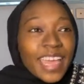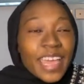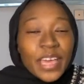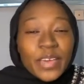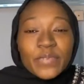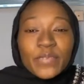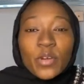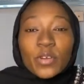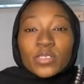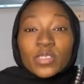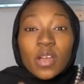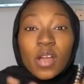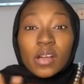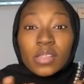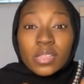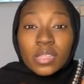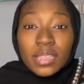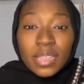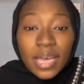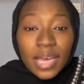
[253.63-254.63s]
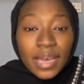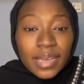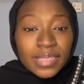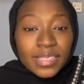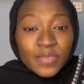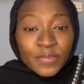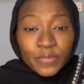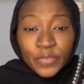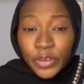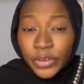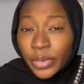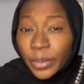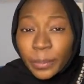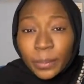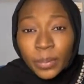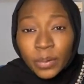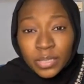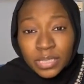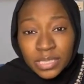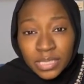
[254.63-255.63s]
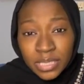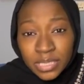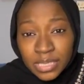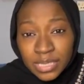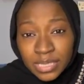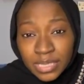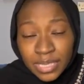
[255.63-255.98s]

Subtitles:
I've worked all of that. It's very important.